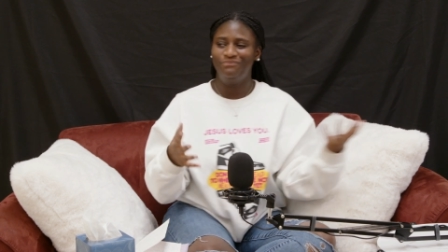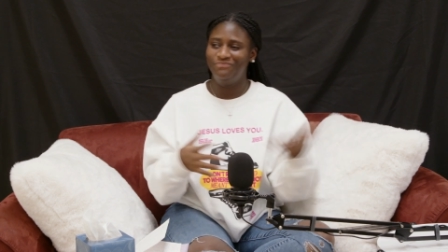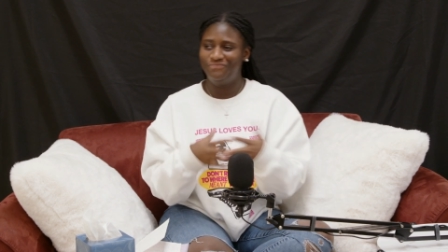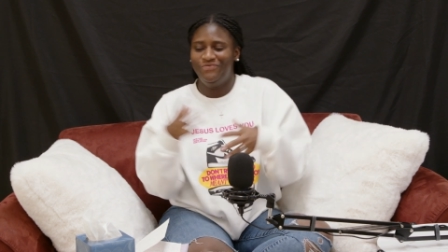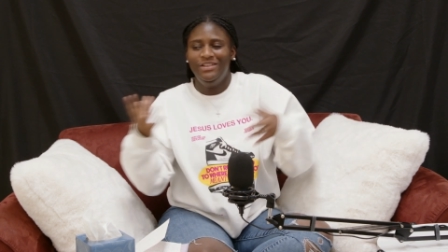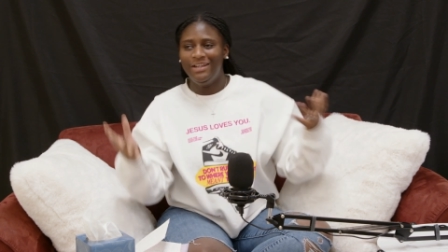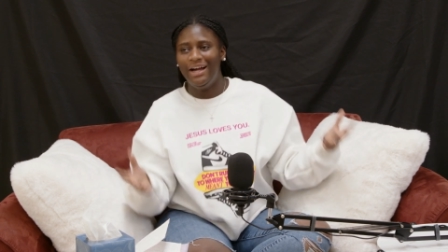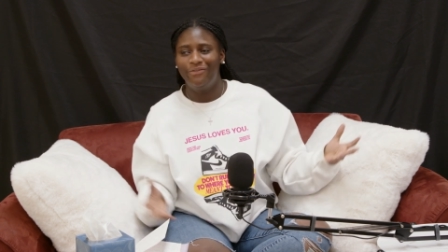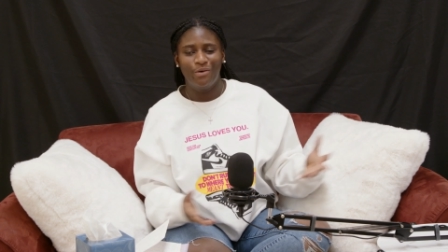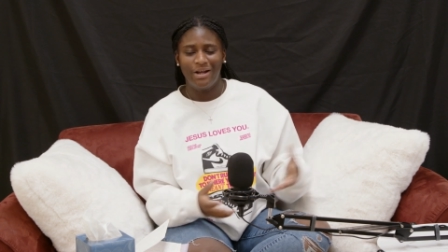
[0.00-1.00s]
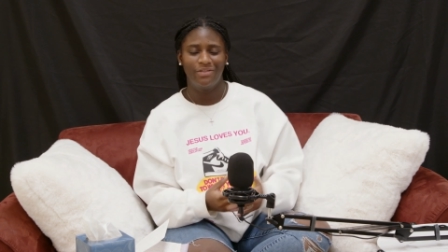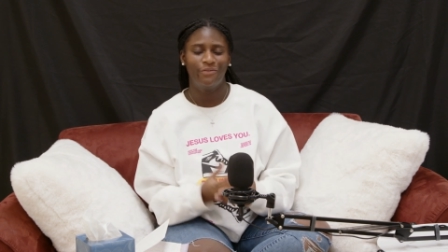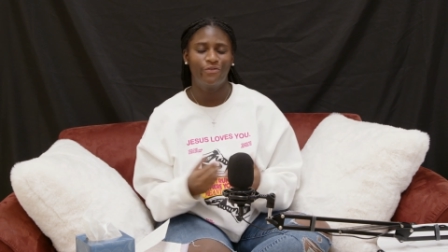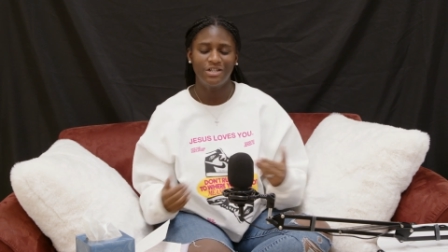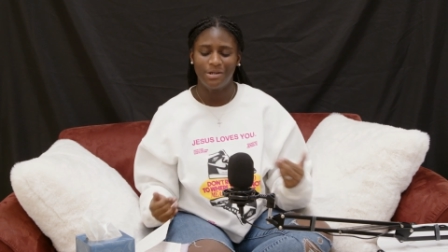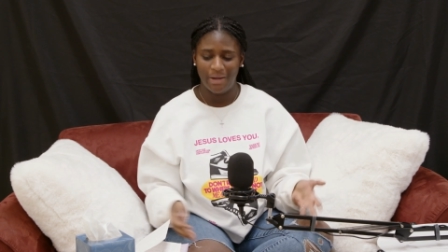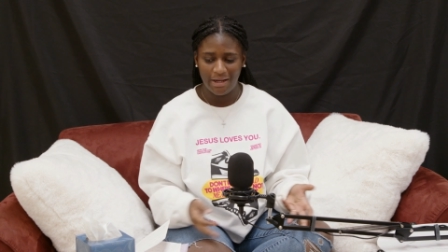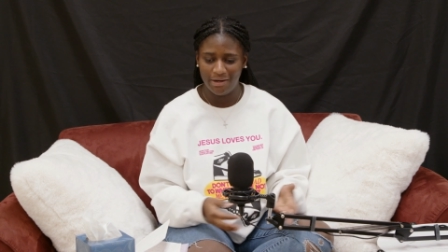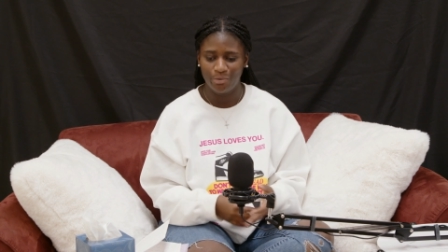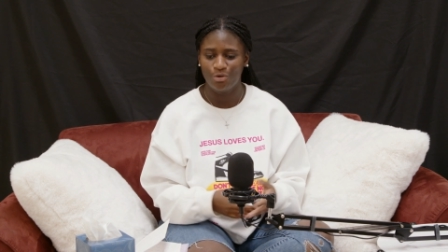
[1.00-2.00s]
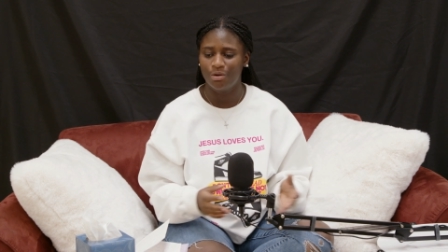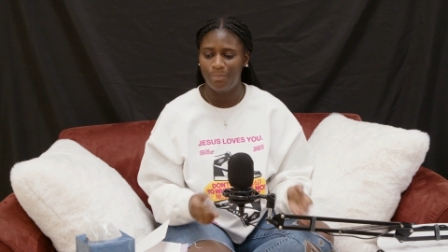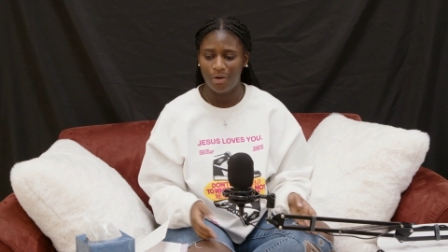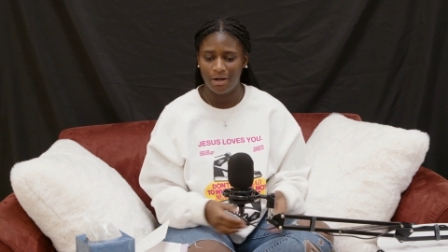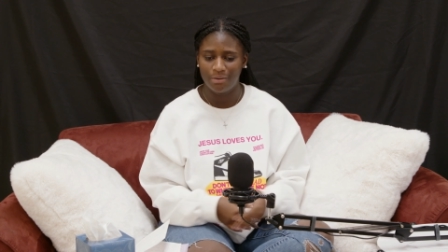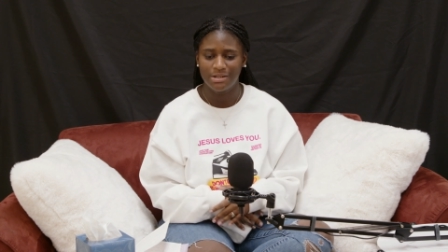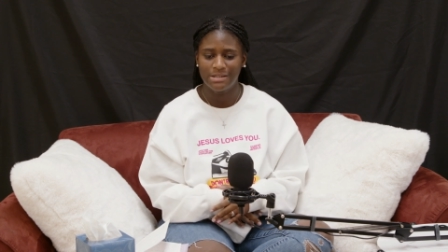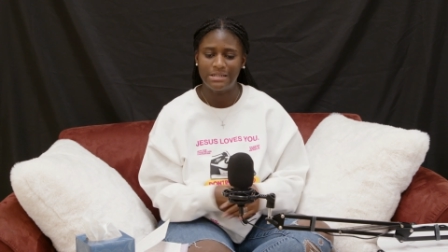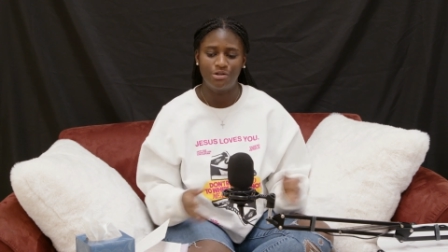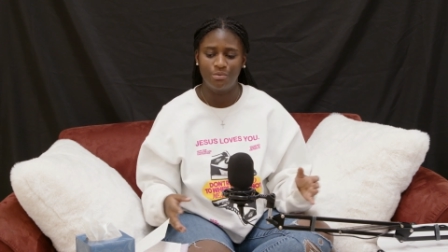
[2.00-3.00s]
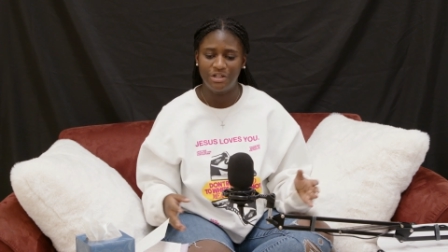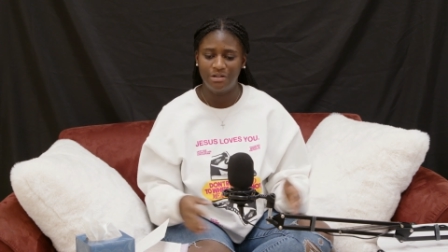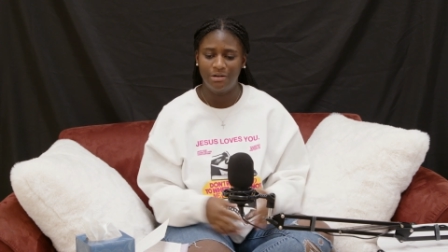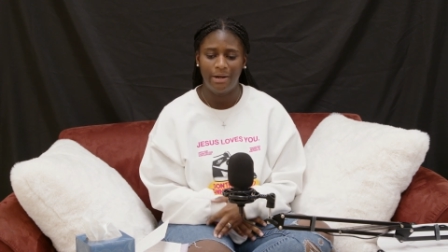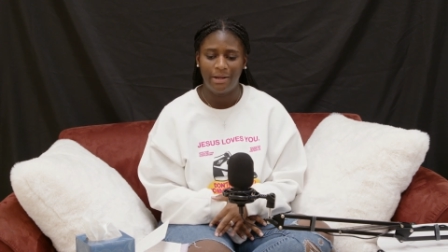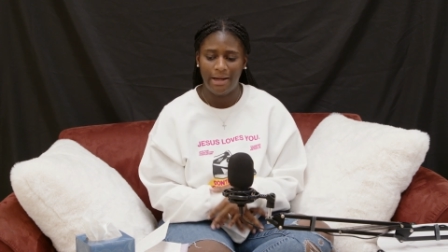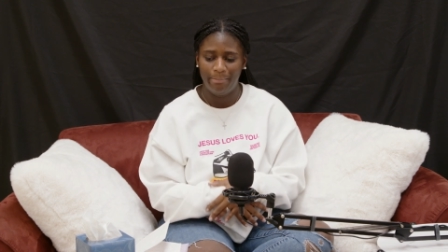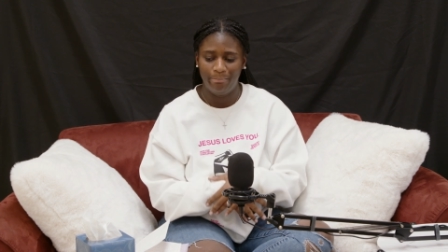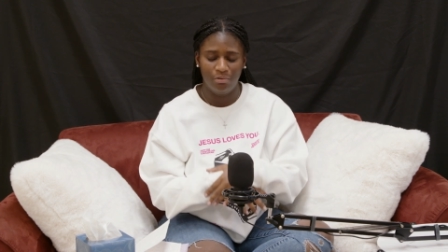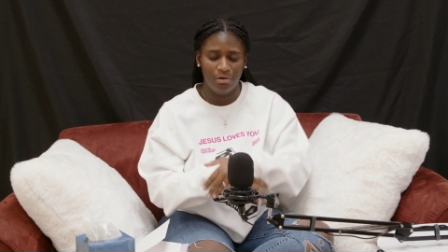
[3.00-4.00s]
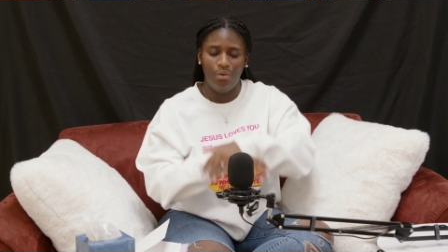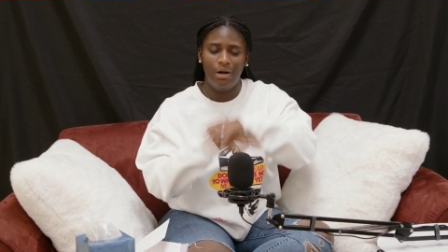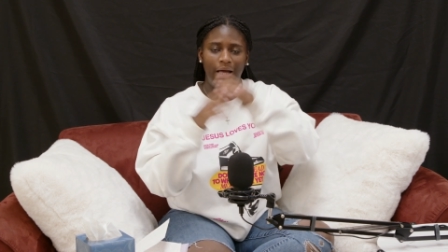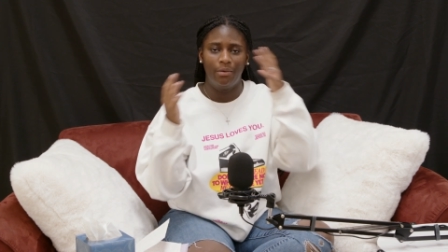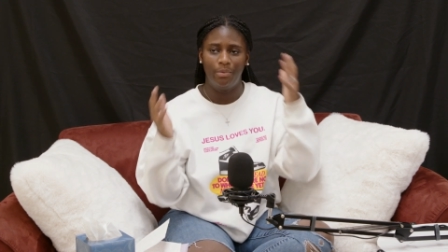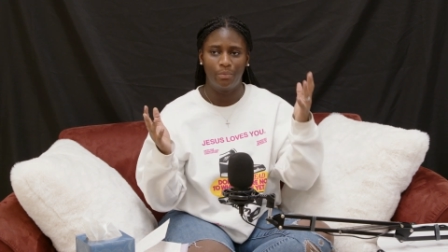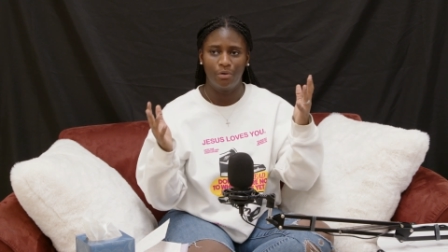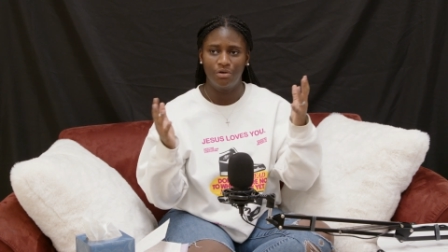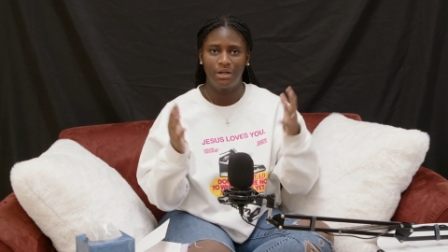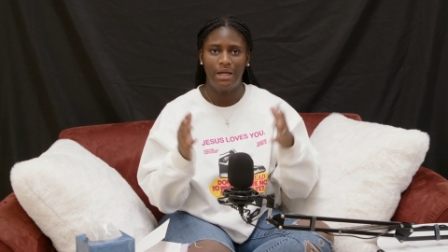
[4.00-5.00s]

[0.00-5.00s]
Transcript: left, whatever. The friendship ended. We grew apart. That was a situation that got blown out of proportion.